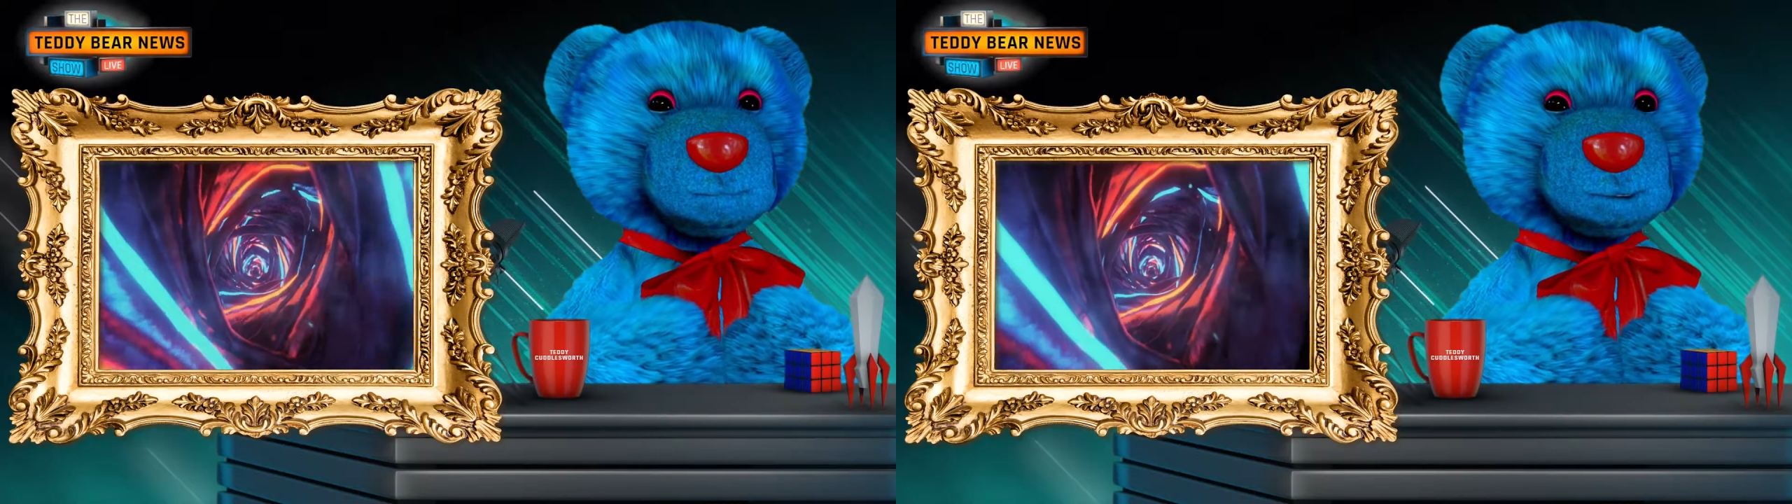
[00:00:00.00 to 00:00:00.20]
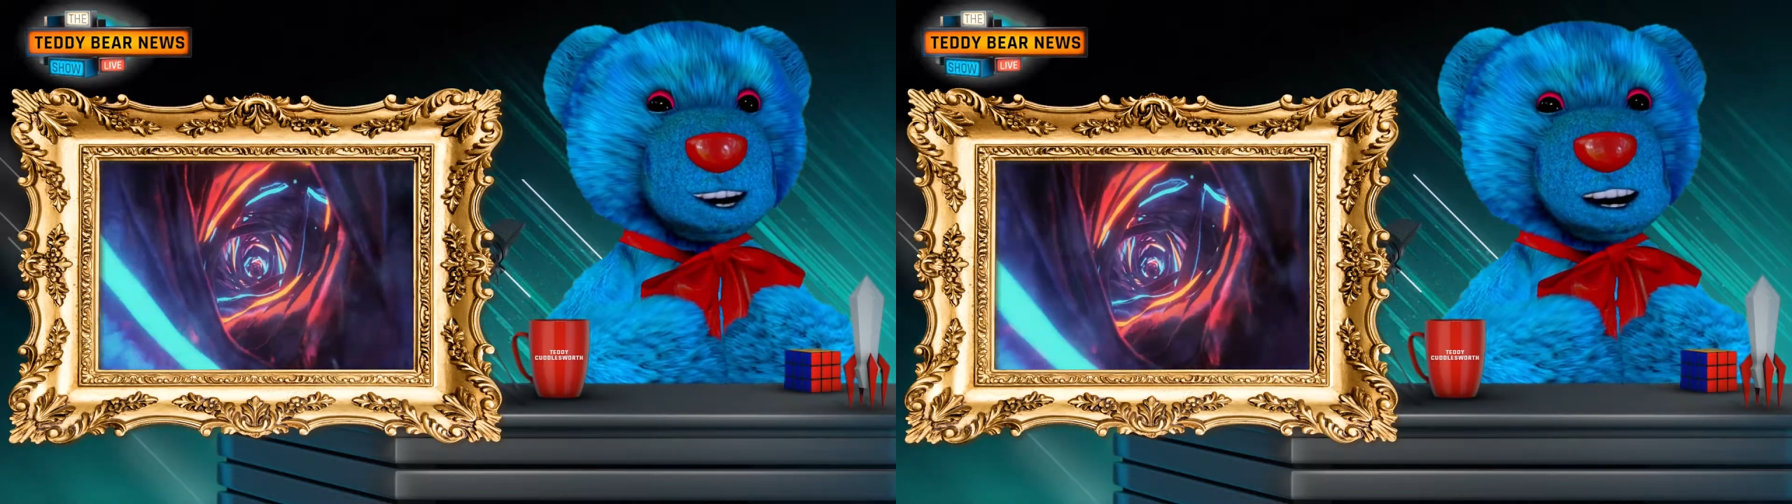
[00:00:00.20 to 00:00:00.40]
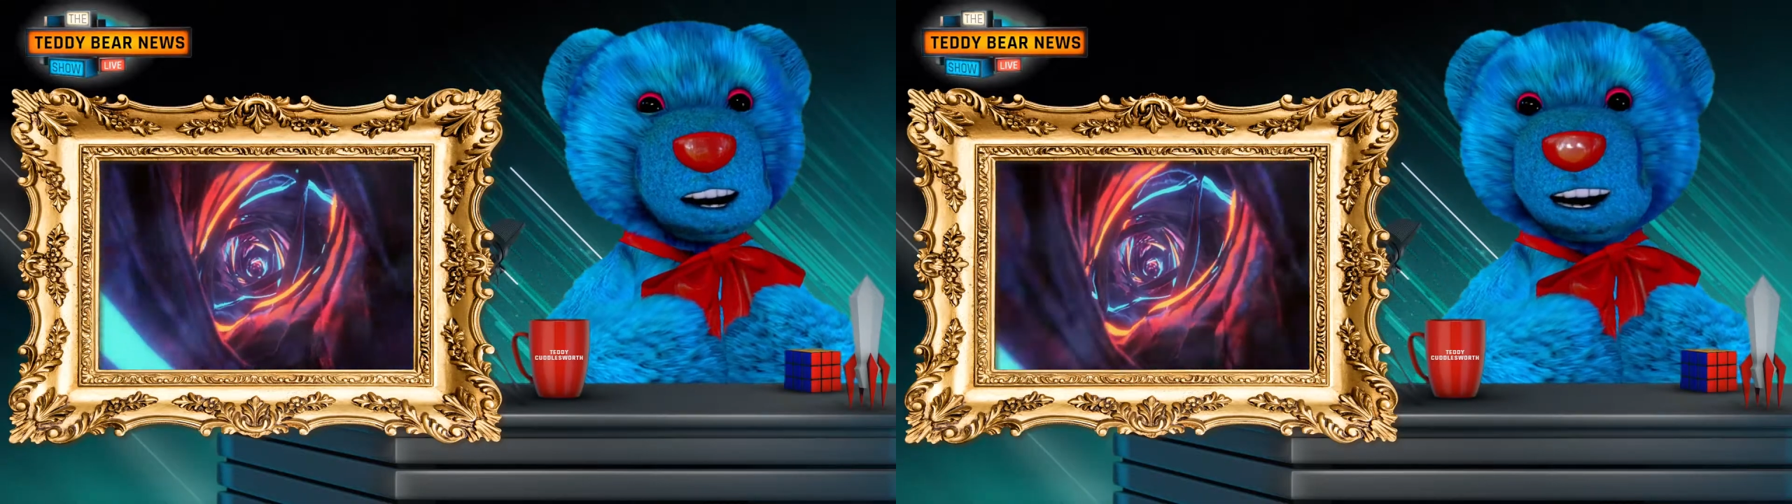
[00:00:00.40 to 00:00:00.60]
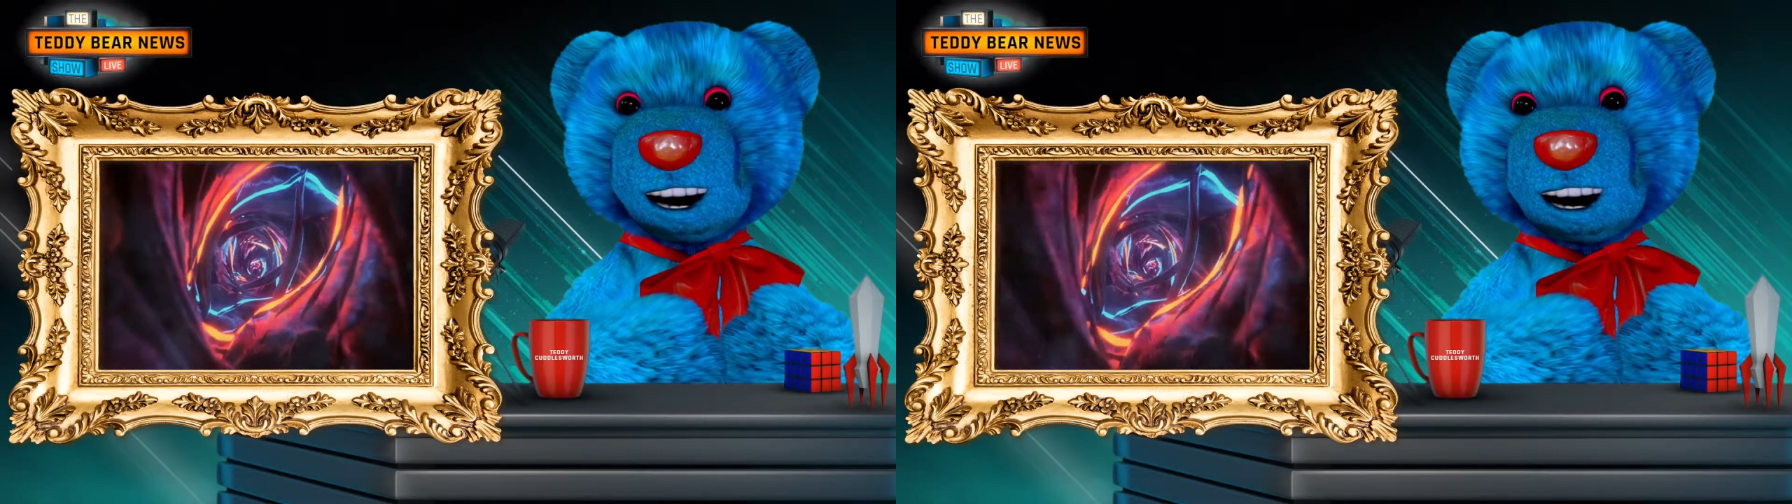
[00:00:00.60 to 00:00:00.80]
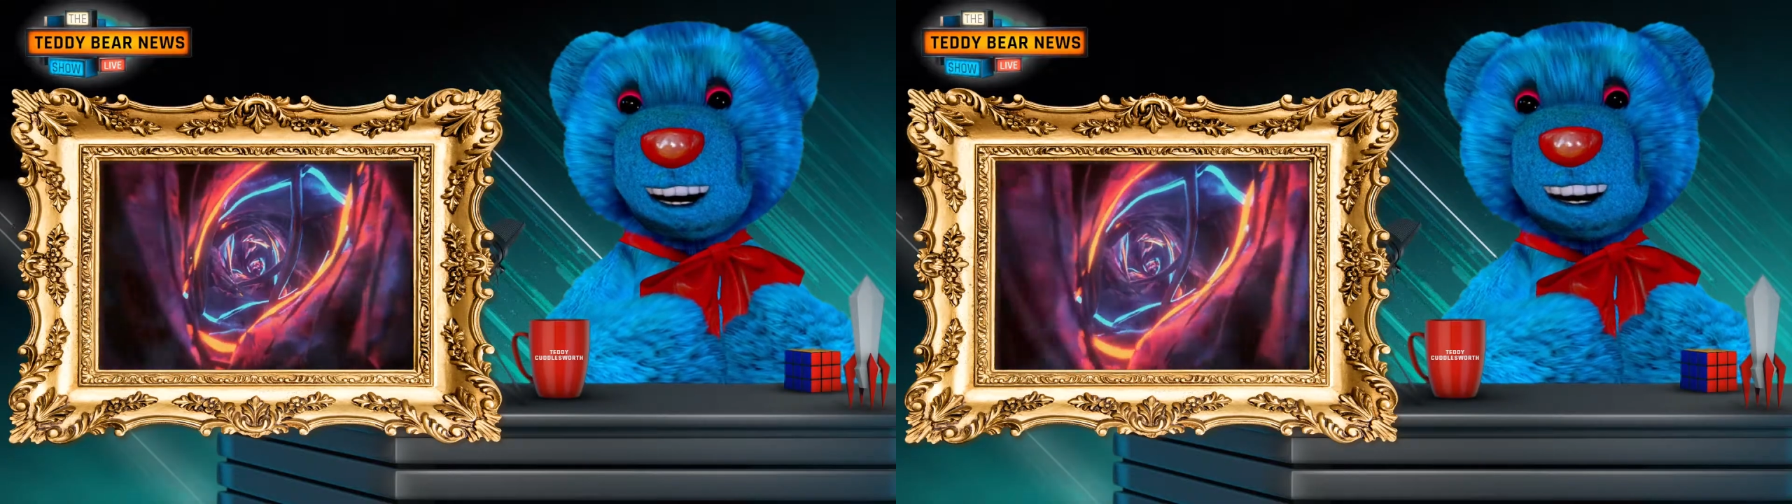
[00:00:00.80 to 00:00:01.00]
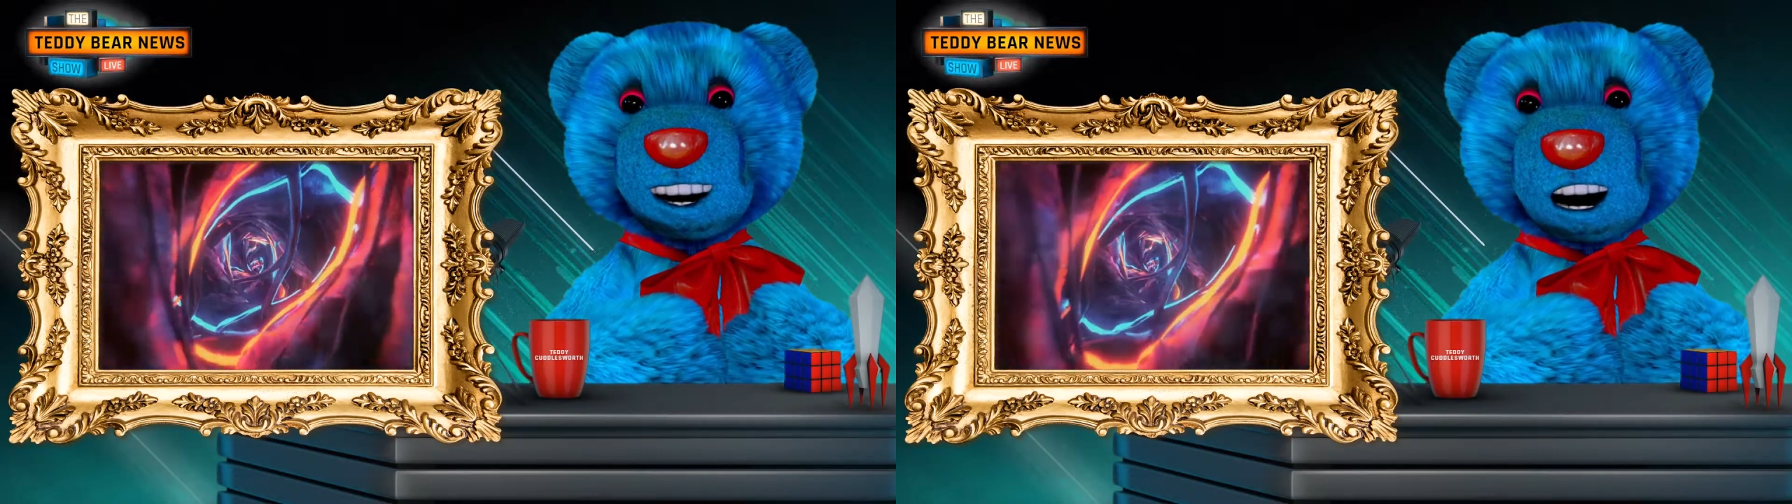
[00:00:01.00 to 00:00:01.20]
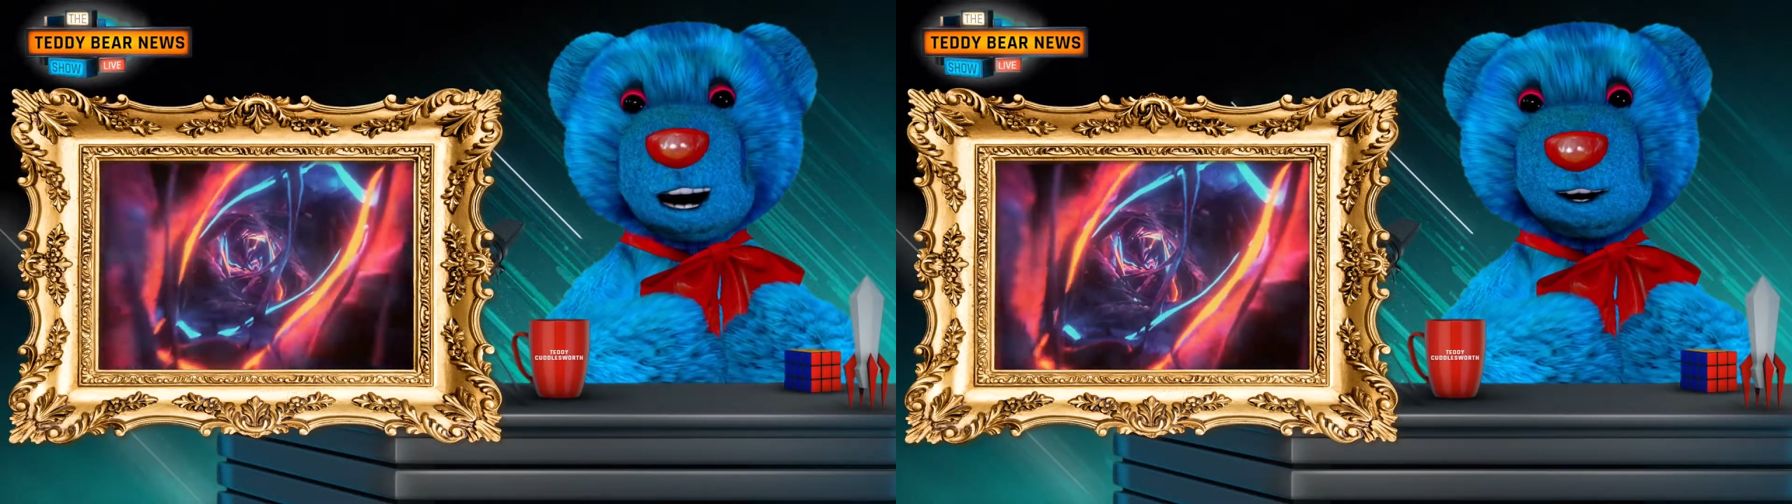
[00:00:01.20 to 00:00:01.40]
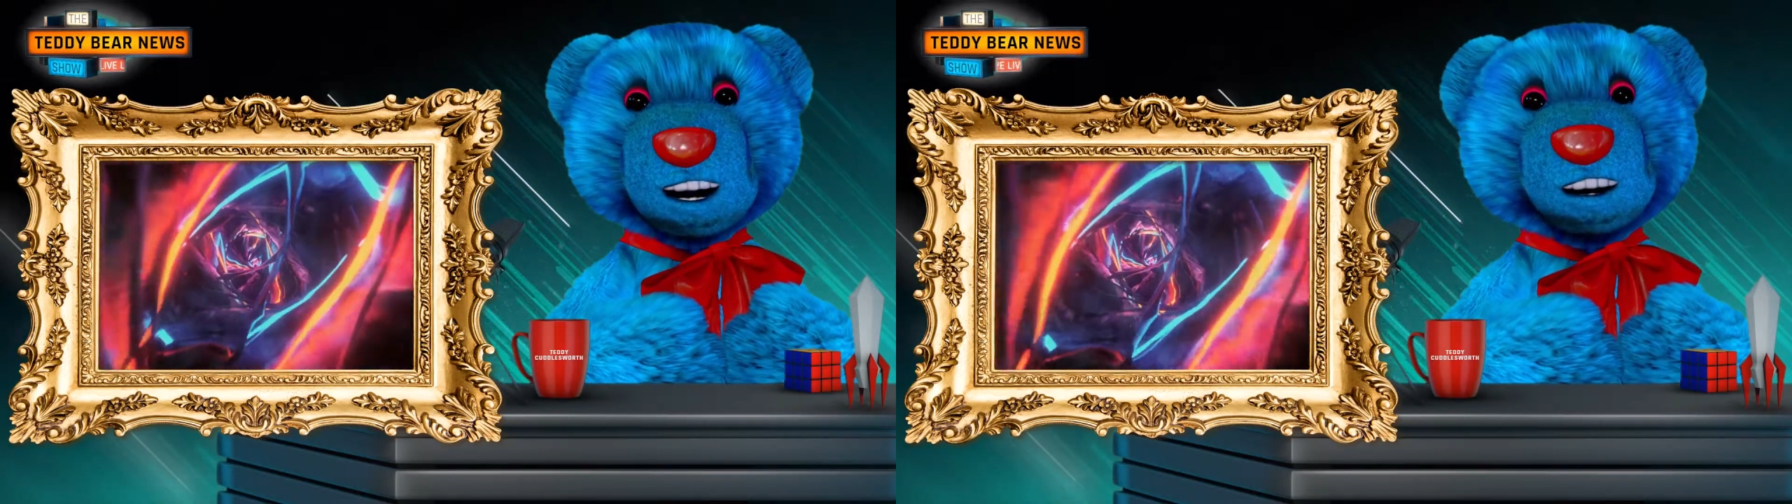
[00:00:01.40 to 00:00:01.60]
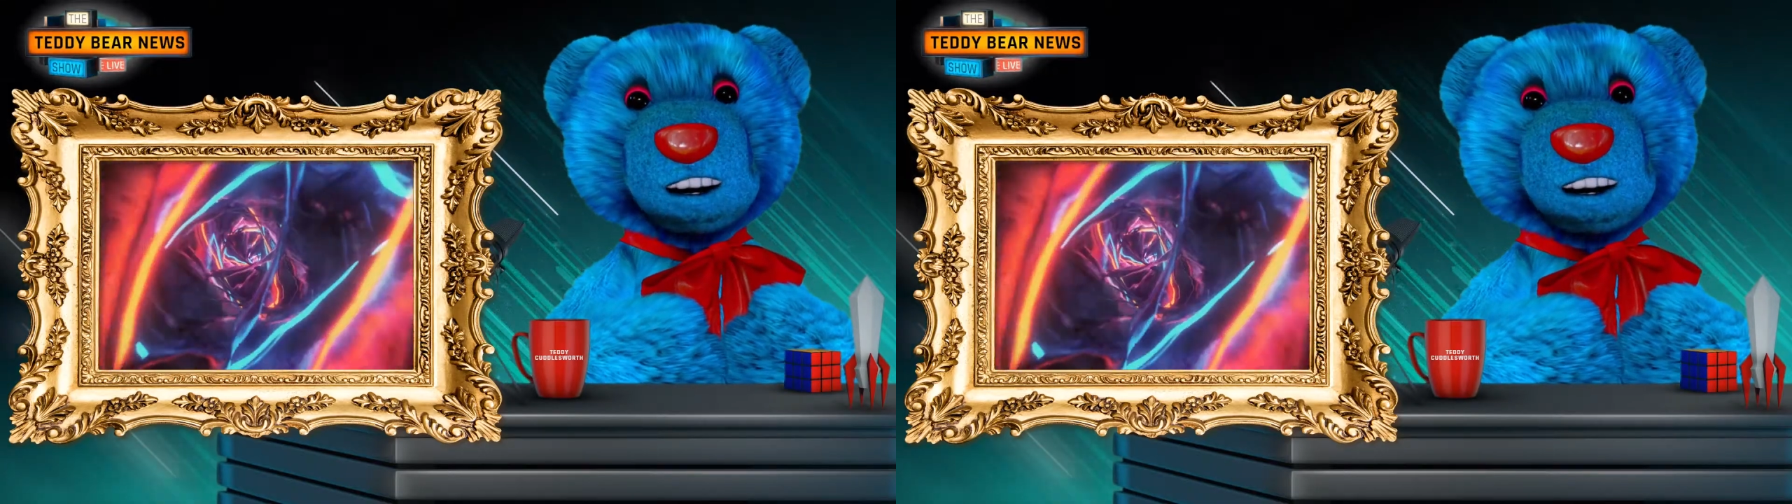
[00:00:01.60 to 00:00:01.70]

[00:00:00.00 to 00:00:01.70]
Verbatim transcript: Can I can I see the lobby?